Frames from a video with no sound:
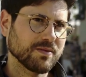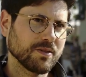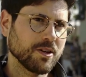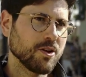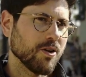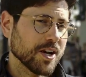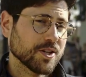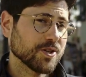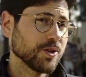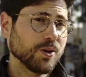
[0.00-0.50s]

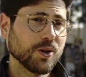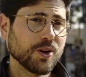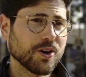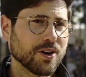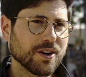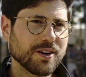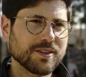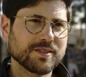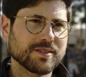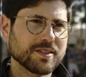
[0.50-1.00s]
you actually
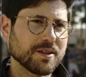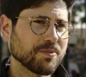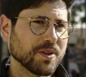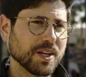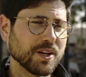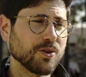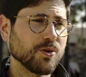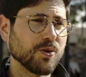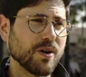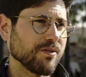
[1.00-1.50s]
learn
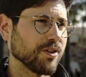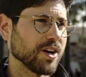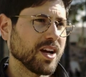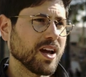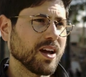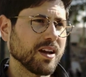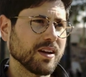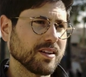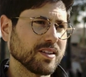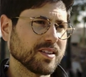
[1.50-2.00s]
something new every
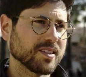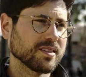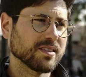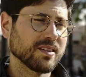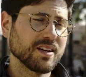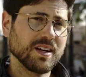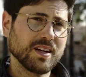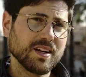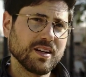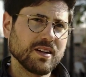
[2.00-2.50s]
day, and it's
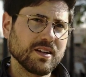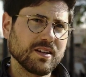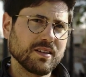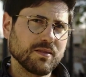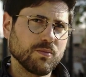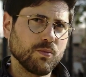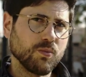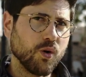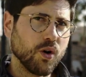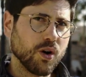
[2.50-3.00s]

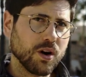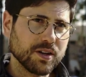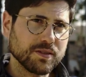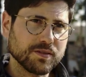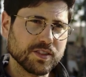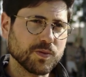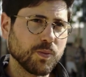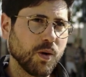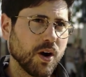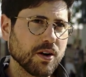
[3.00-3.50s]
more
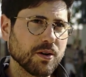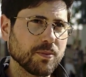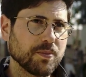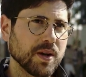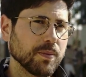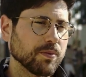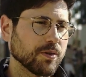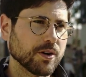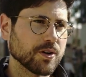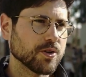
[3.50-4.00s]
smarter
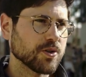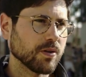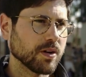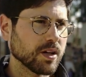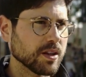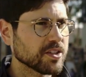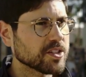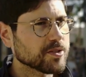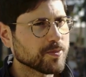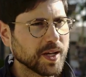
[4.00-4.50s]
people are
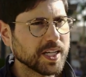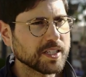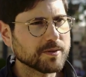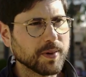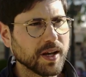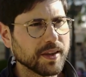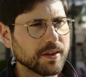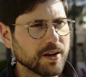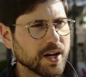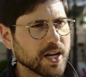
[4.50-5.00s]
joining the space
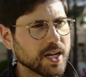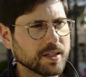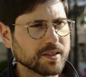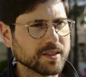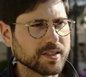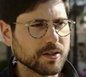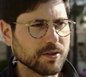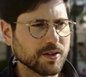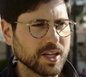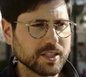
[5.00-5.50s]
by the day.
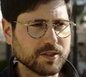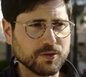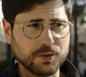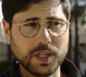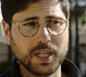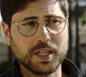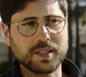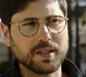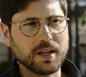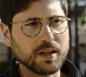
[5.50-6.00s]
And so that's
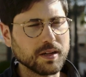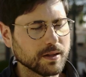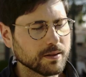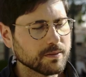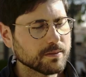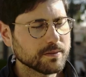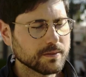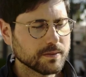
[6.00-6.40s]
really exciting.